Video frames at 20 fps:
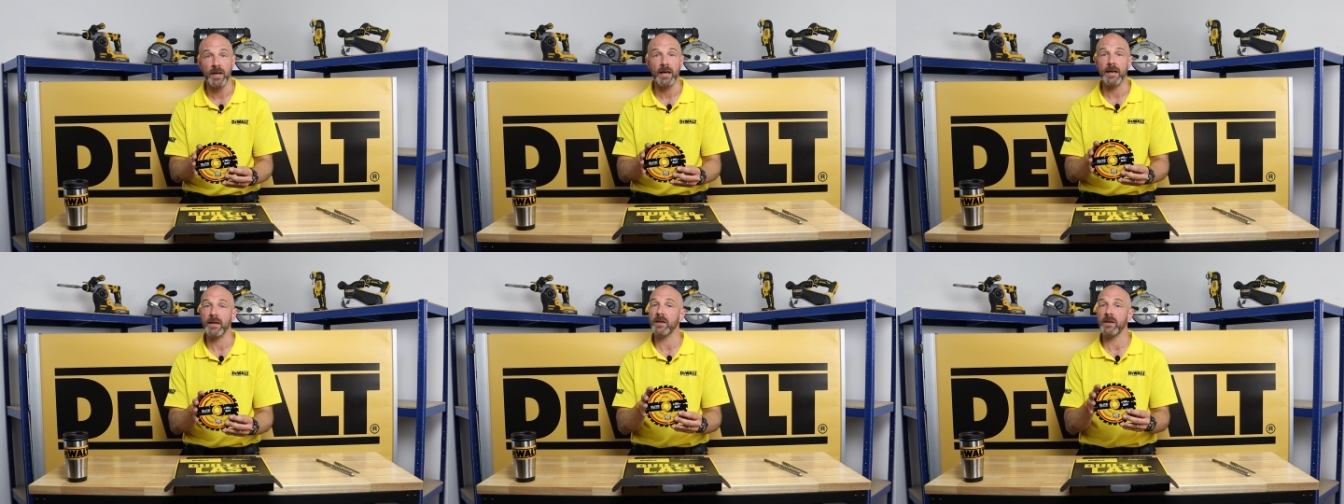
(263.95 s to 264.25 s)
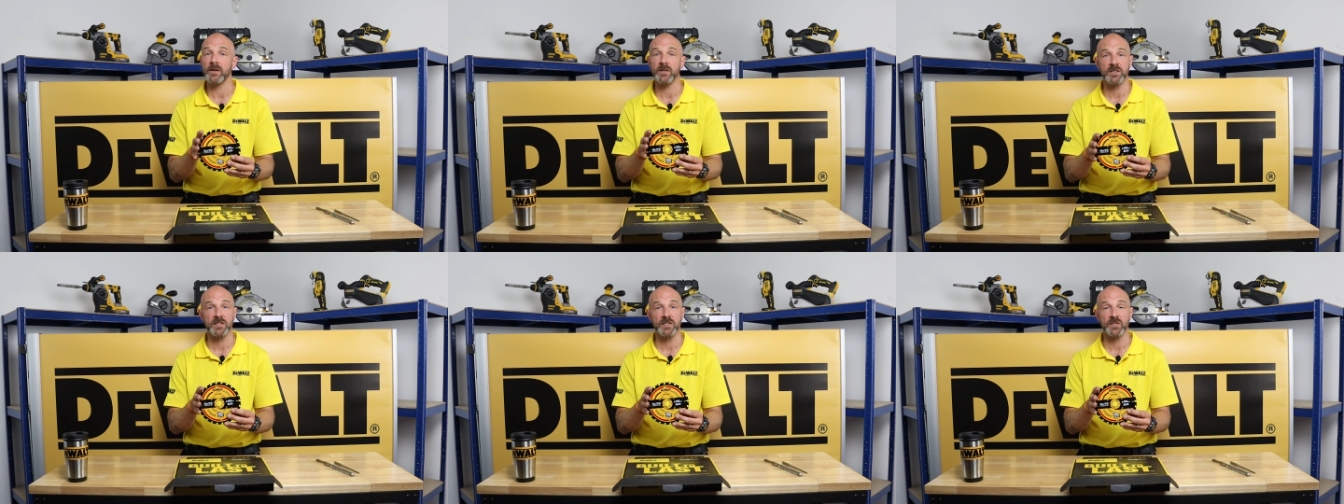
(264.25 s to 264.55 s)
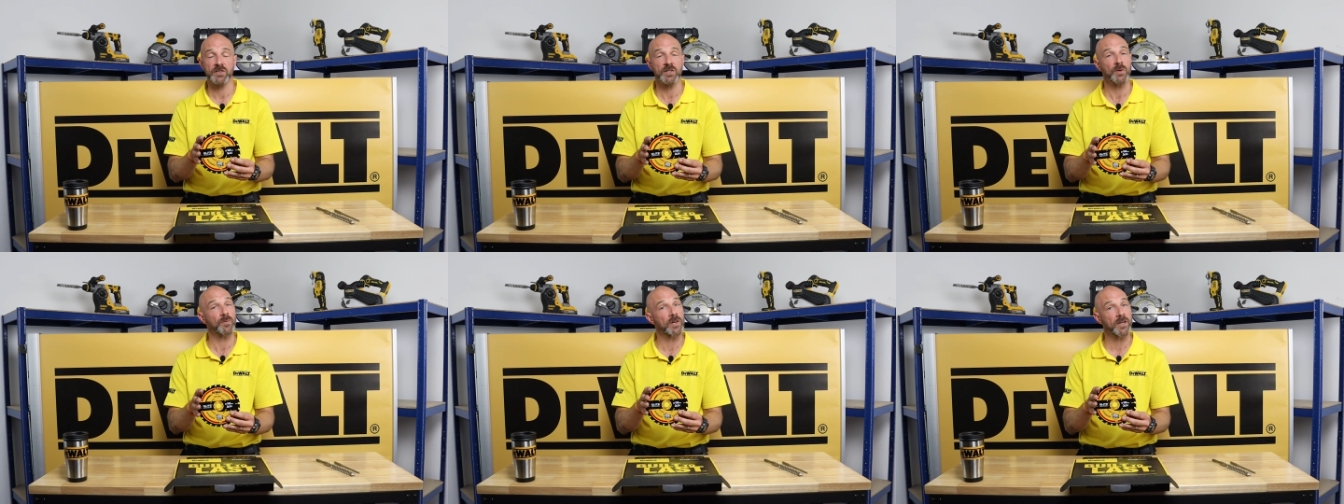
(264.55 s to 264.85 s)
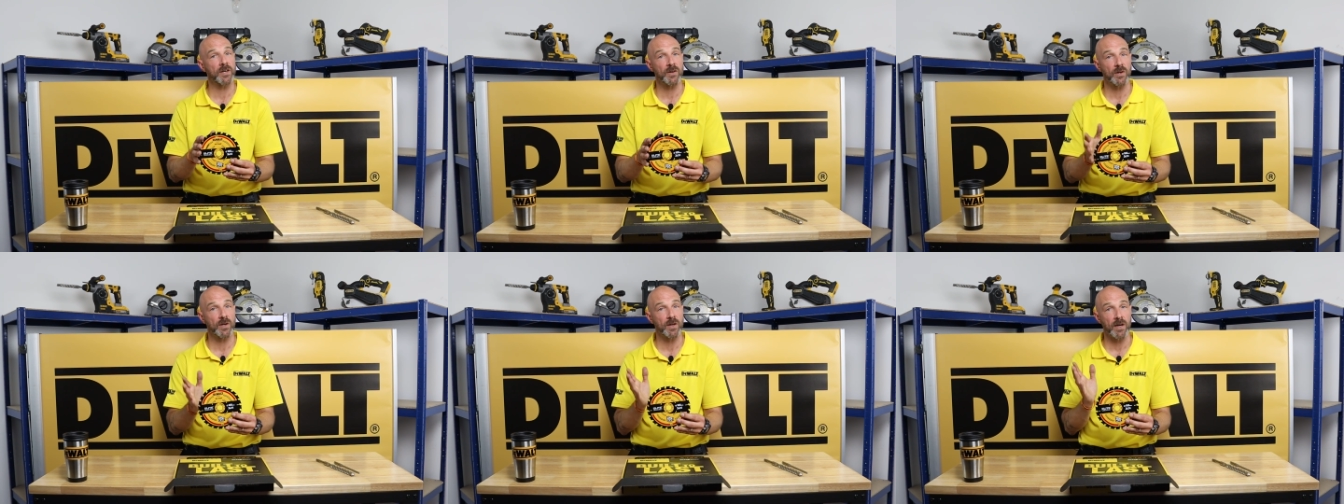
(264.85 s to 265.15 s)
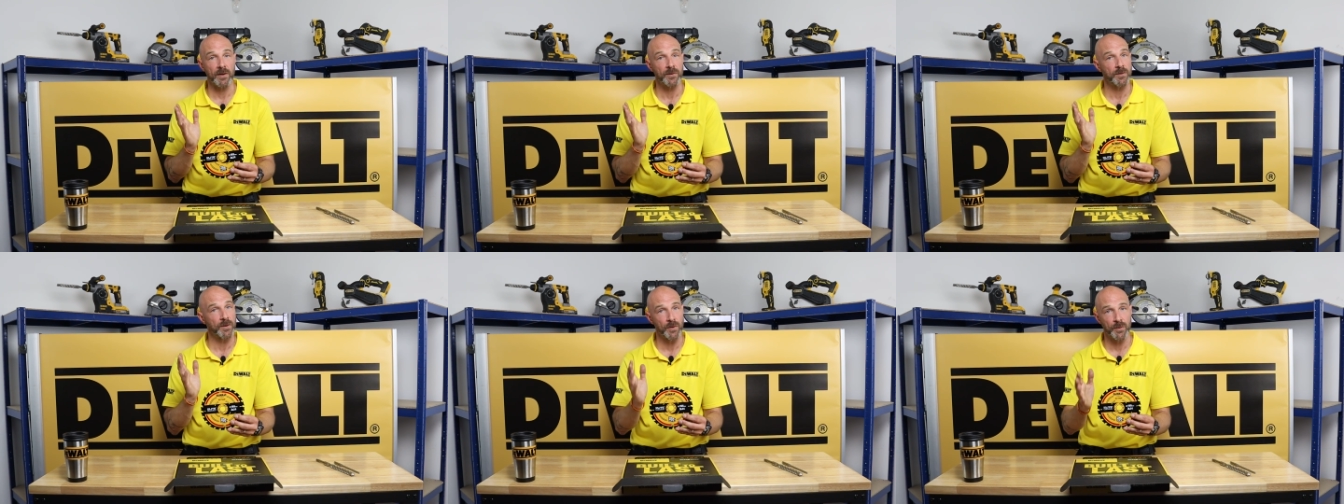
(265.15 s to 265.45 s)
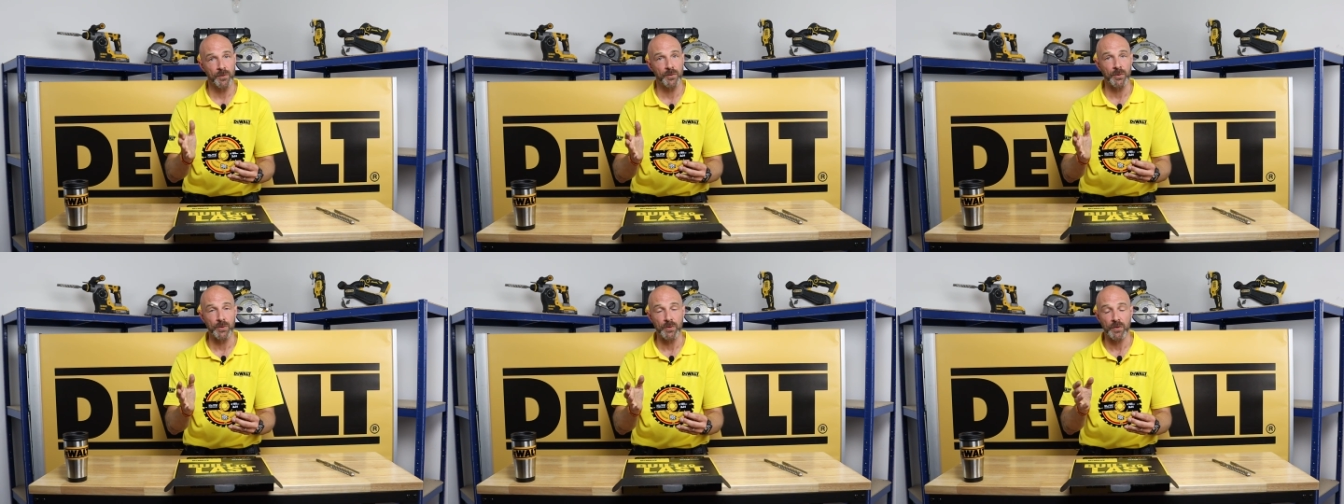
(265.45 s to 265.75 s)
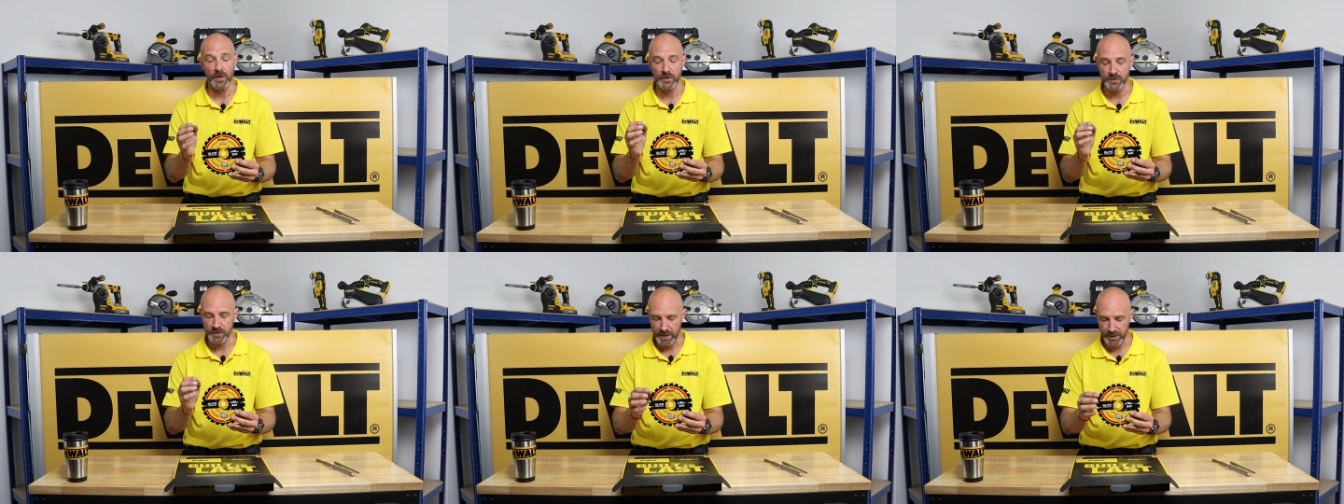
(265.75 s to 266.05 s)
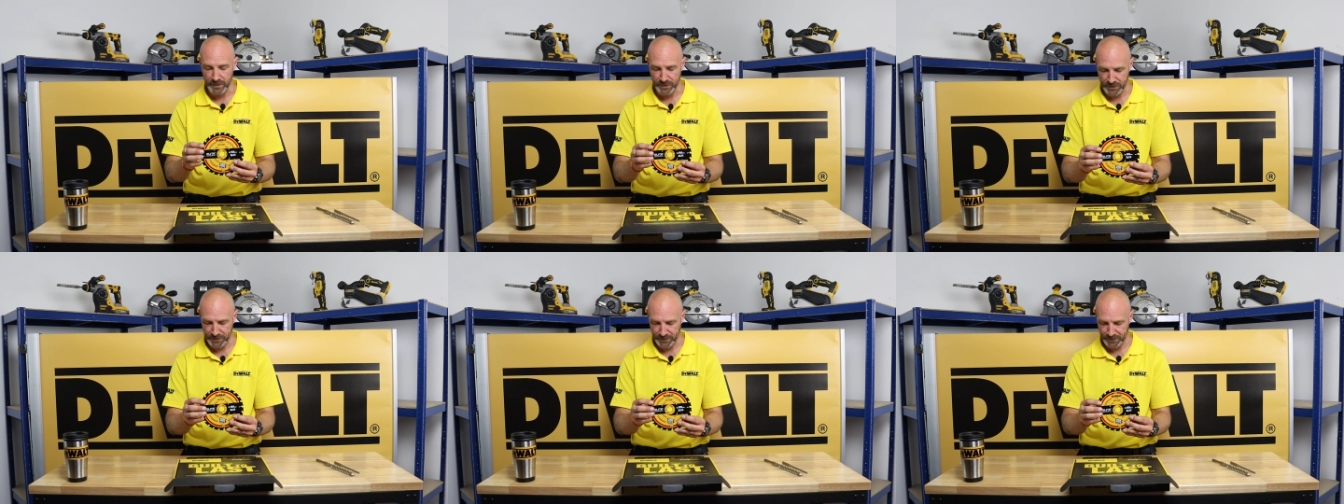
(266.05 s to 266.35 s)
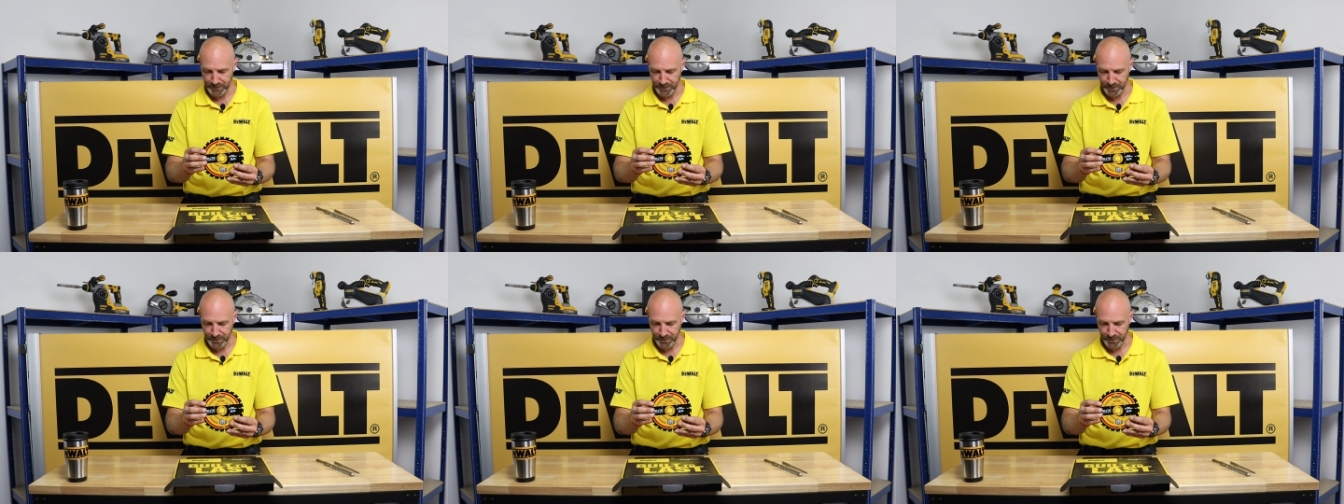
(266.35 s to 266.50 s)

It is just simply going to cut through those nails.